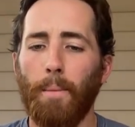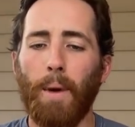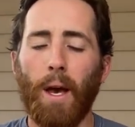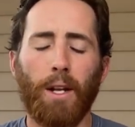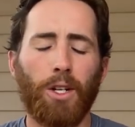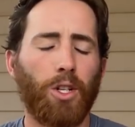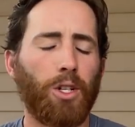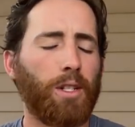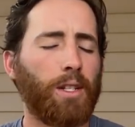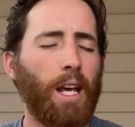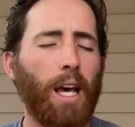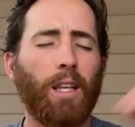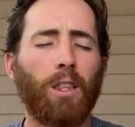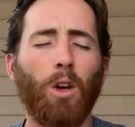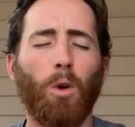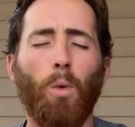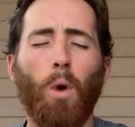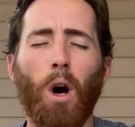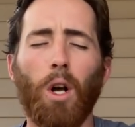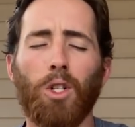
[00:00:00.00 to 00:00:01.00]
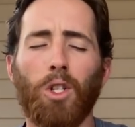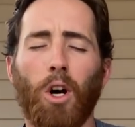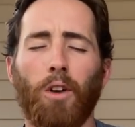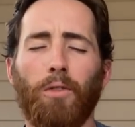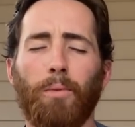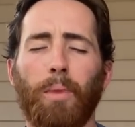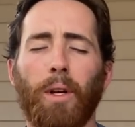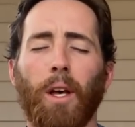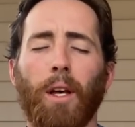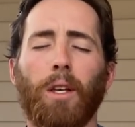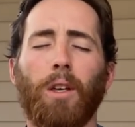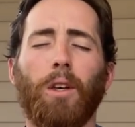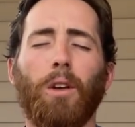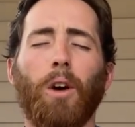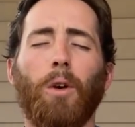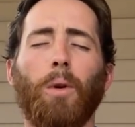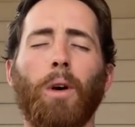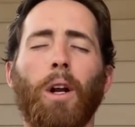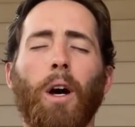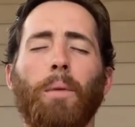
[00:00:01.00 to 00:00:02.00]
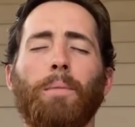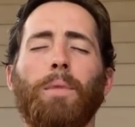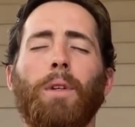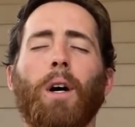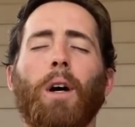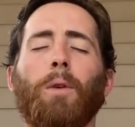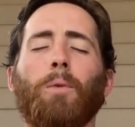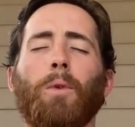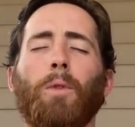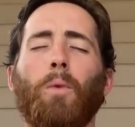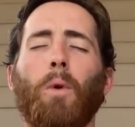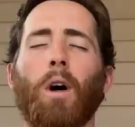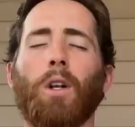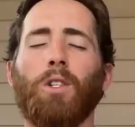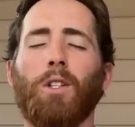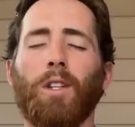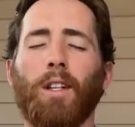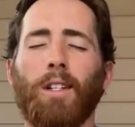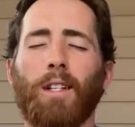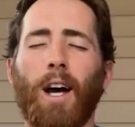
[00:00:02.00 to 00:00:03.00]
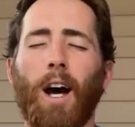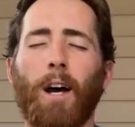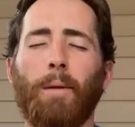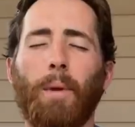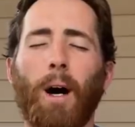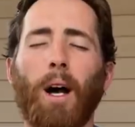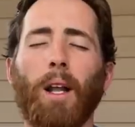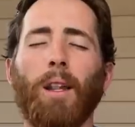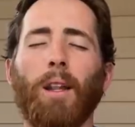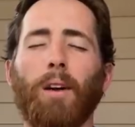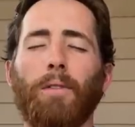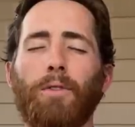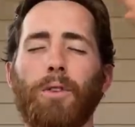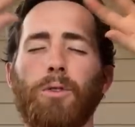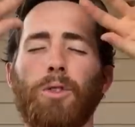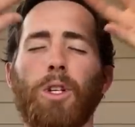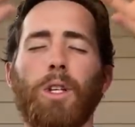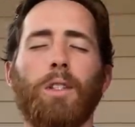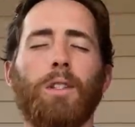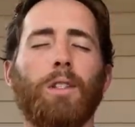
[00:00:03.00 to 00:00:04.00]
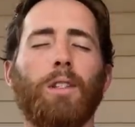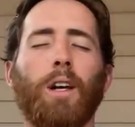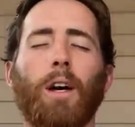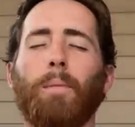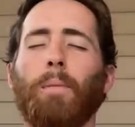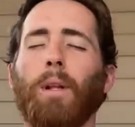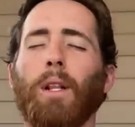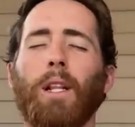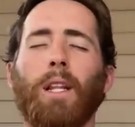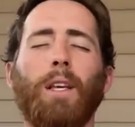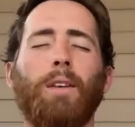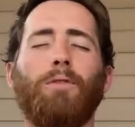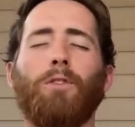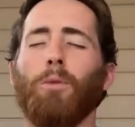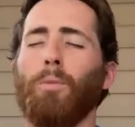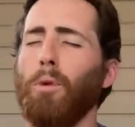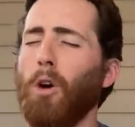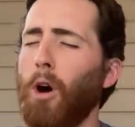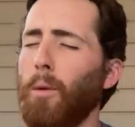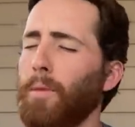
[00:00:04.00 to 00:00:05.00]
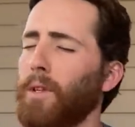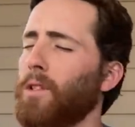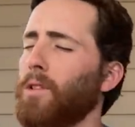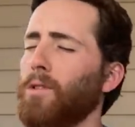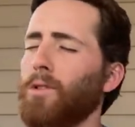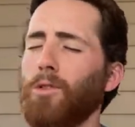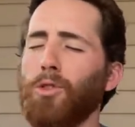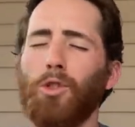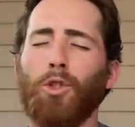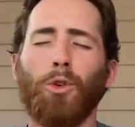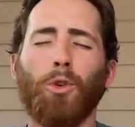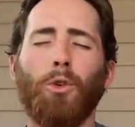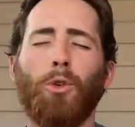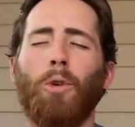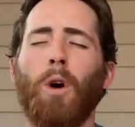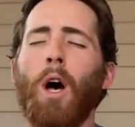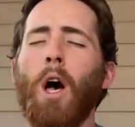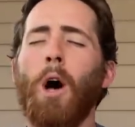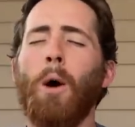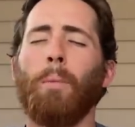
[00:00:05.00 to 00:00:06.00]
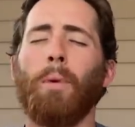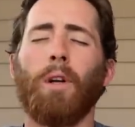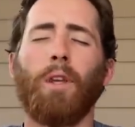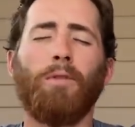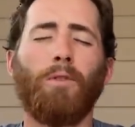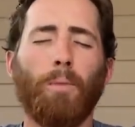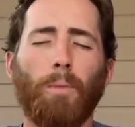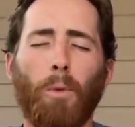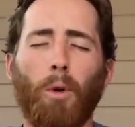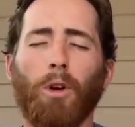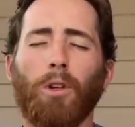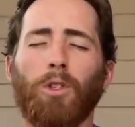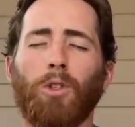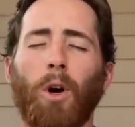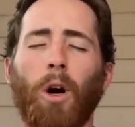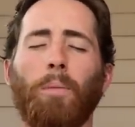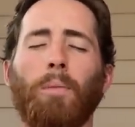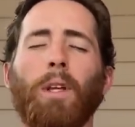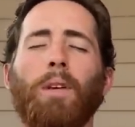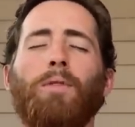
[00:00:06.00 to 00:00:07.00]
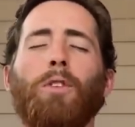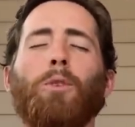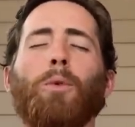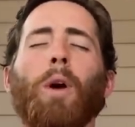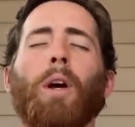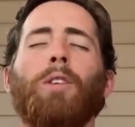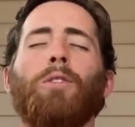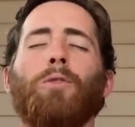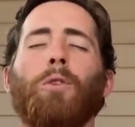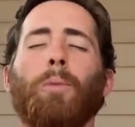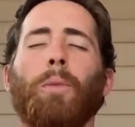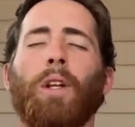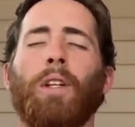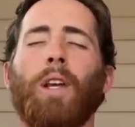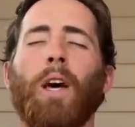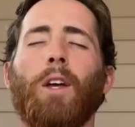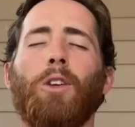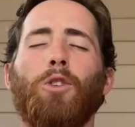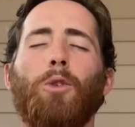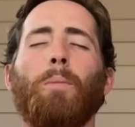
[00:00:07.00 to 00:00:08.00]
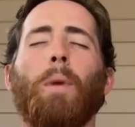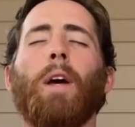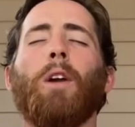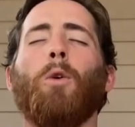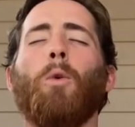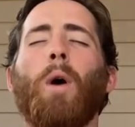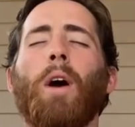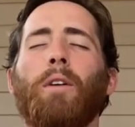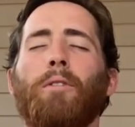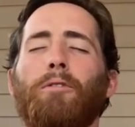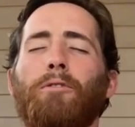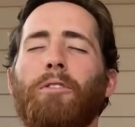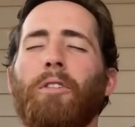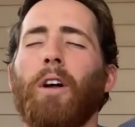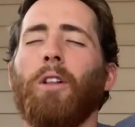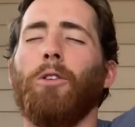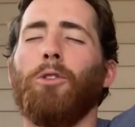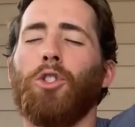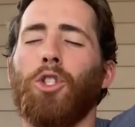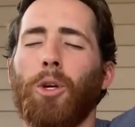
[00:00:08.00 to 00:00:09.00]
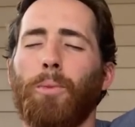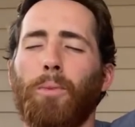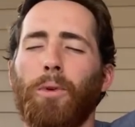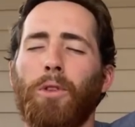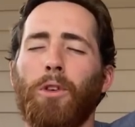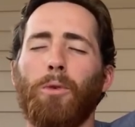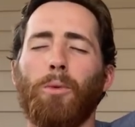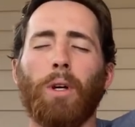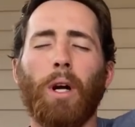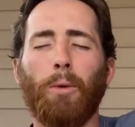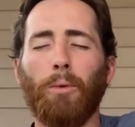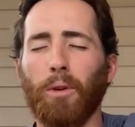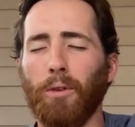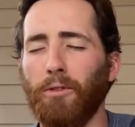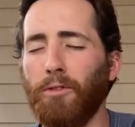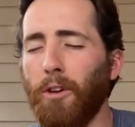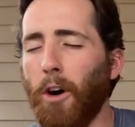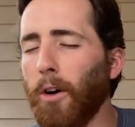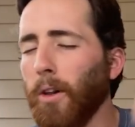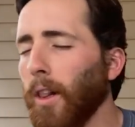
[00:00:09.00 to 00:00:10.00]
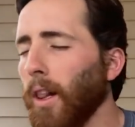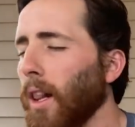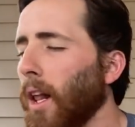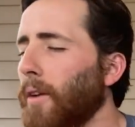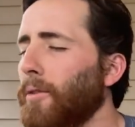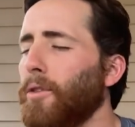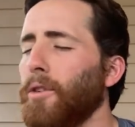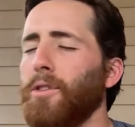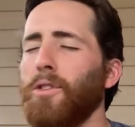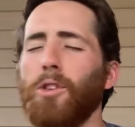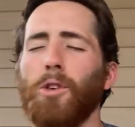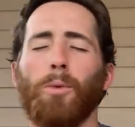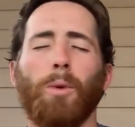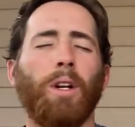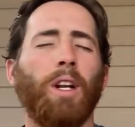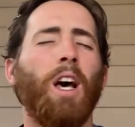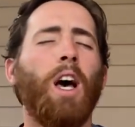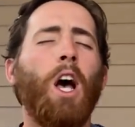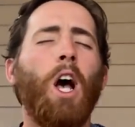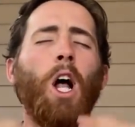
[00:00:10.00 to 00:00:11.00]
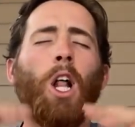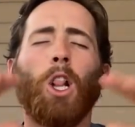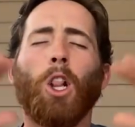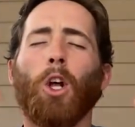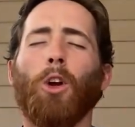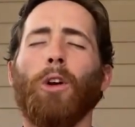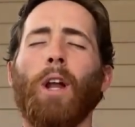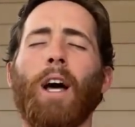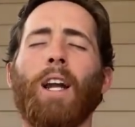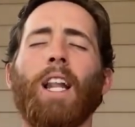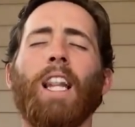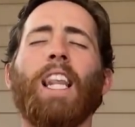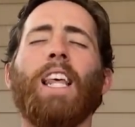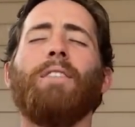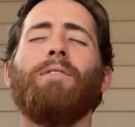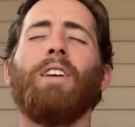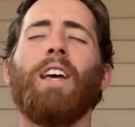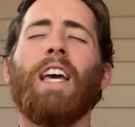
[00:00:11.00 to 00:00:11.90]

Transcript: man, just take the watch off and be like, you know what? I'm done with watching the time. I love you, Jesus. I believe your promises are true, but even more so, I believe you raised from the dead and you made a way to fellowship with you. And I want to fall in love with you and learn how to live